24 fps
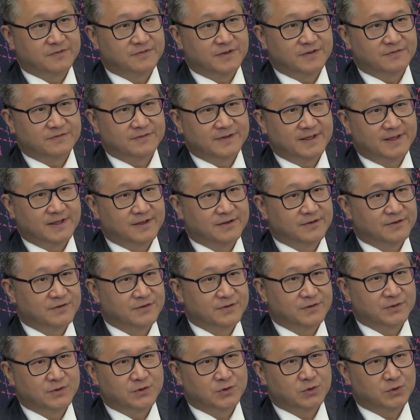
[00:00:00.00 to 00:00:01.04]
15
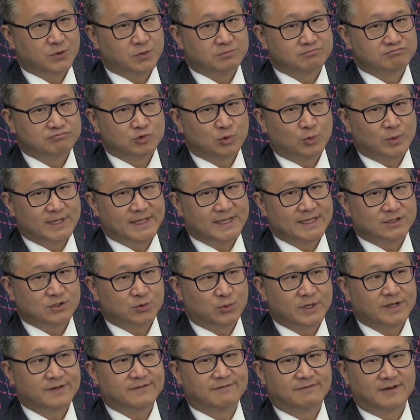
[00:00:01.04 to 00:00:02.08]
to 20,
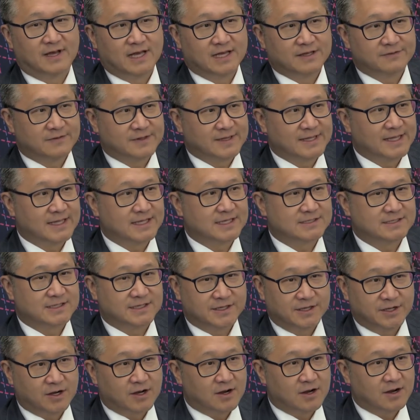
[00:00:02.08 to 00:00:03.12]
25 of these a
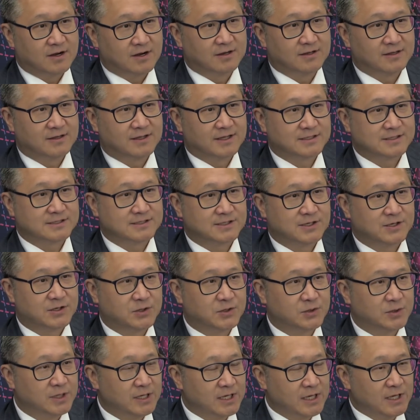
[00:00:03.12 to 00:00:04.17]
year. And
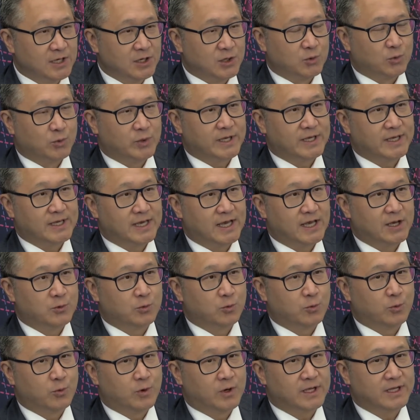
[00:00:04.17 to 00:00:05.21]
so we
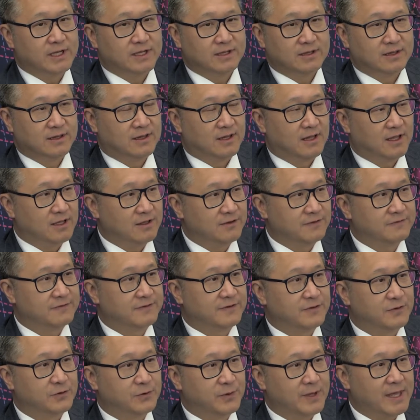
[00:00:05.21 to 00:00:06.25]
would love
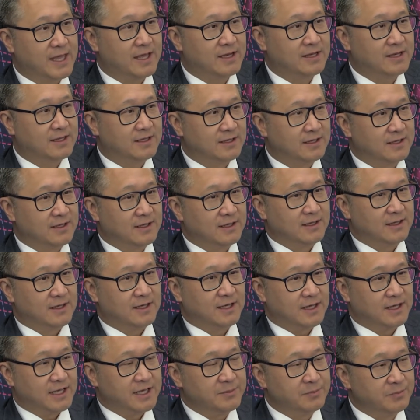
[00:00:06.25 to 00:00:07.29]
to get
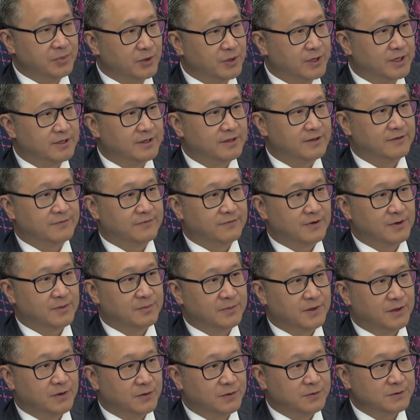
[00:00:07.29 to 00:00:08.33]
input from
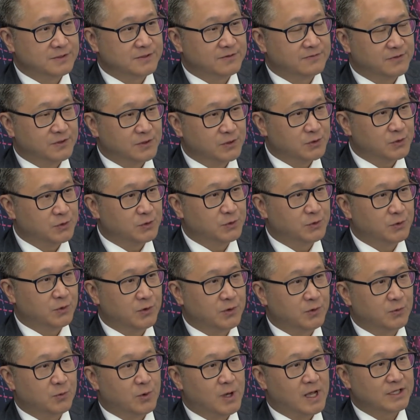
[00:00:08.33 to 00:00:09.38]
those of you who
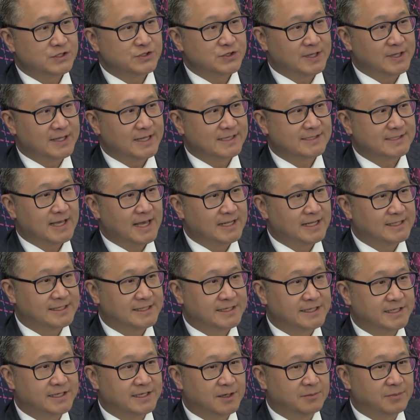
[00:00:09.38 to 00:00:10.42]
are watching this at
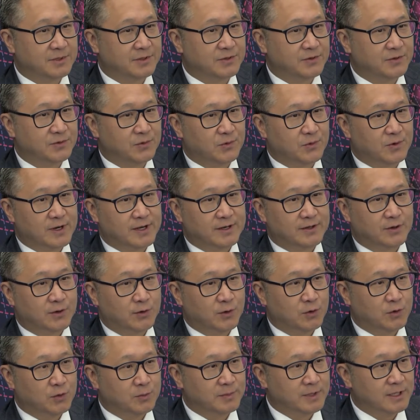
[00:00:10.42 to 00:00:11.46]
DDW or at
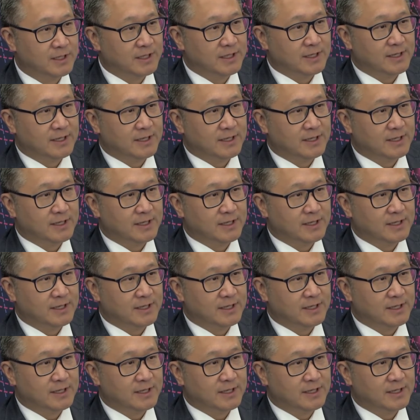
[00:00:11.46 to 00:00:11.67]
home.